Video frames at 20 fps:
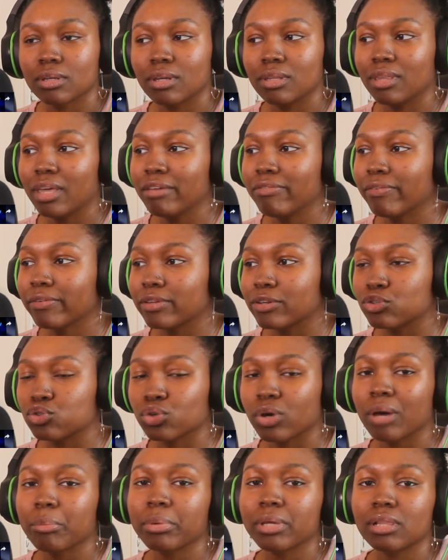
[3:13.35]
And they finna
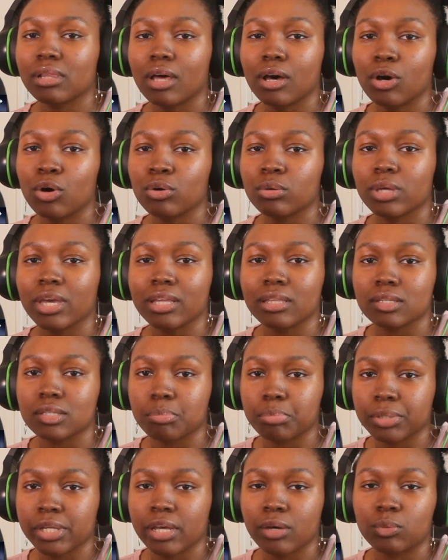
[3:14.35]
drop it low, hit the
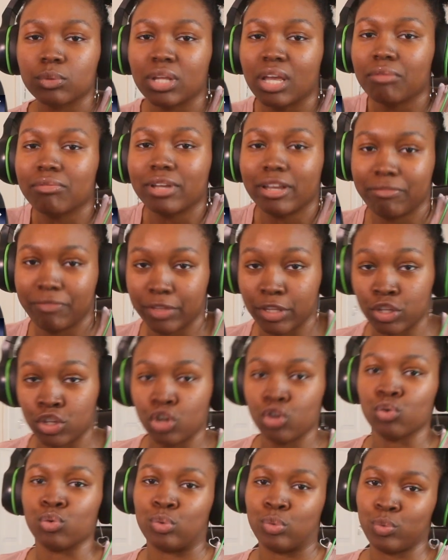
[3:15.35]
split, whatever they finna
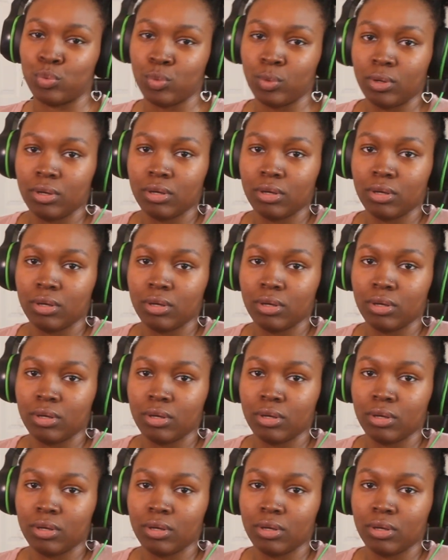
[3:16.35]
do.